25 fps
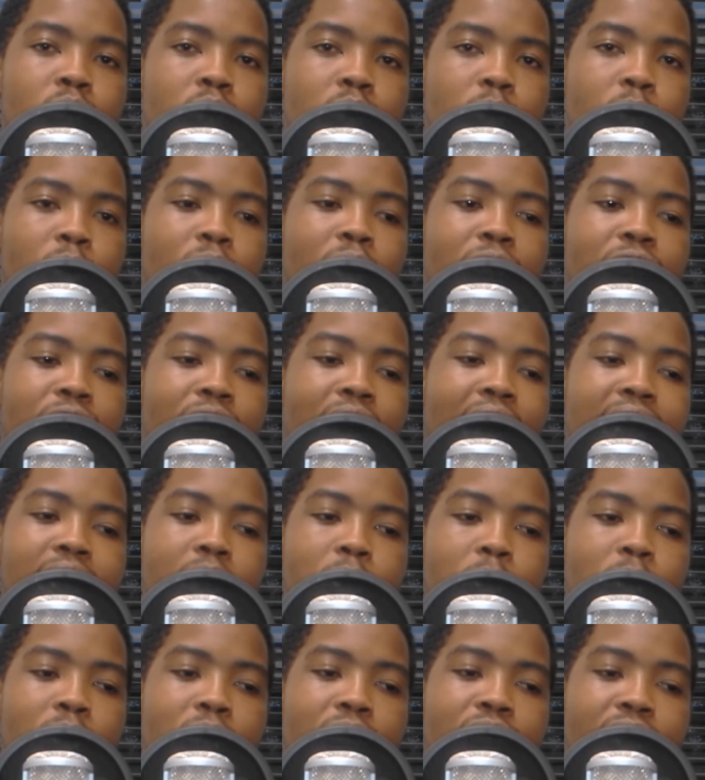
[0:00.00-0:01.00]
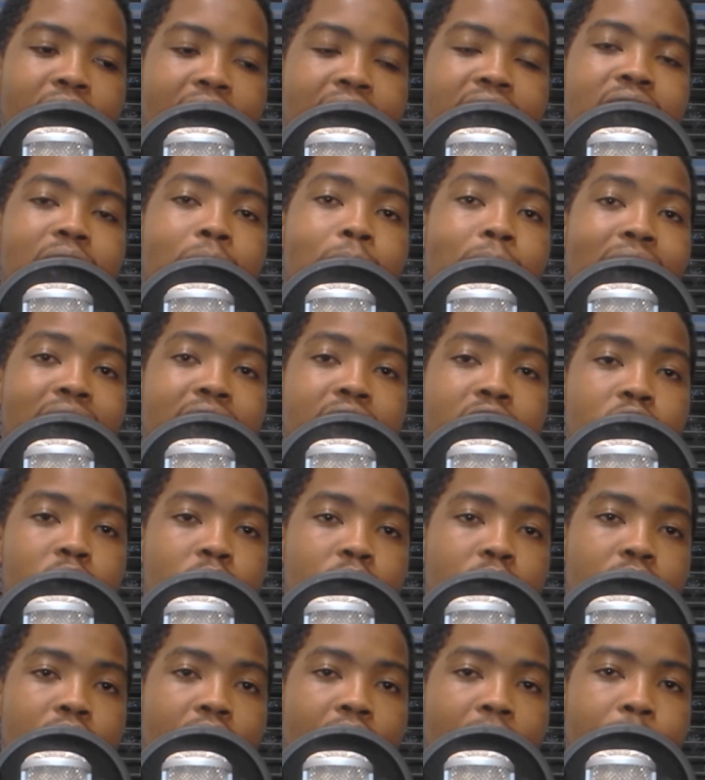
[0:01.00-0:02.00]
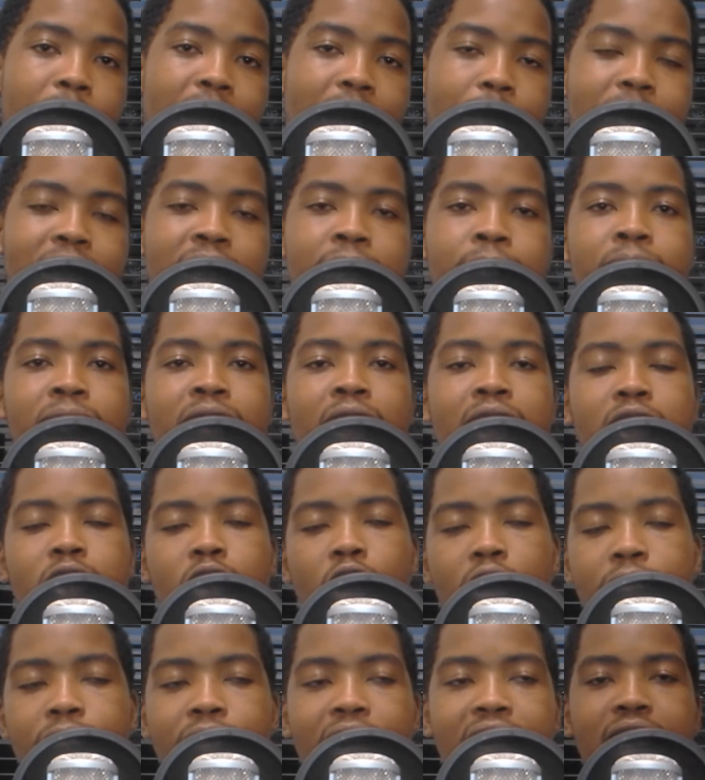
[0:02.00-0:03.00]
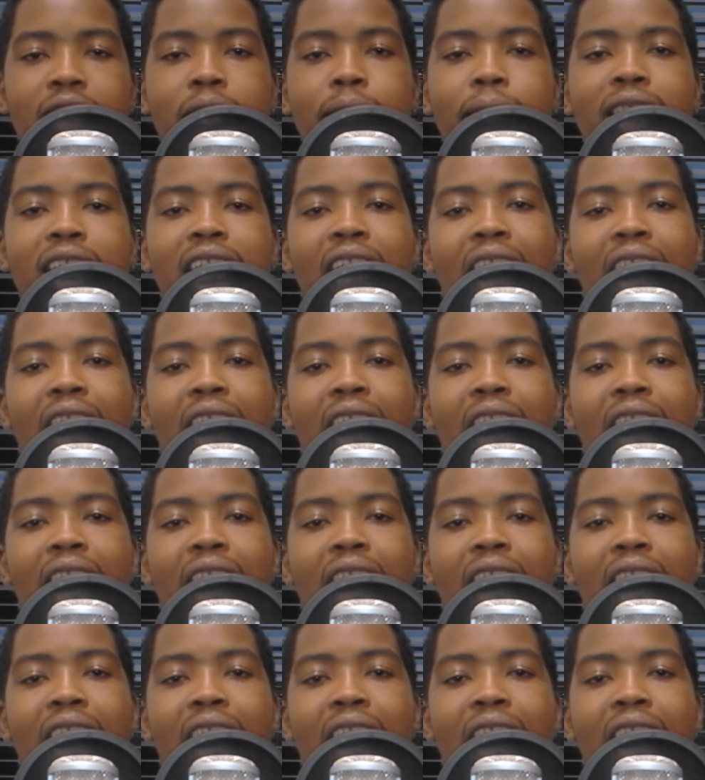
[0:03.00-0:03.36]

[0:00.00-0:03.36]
will find the money to not find the money.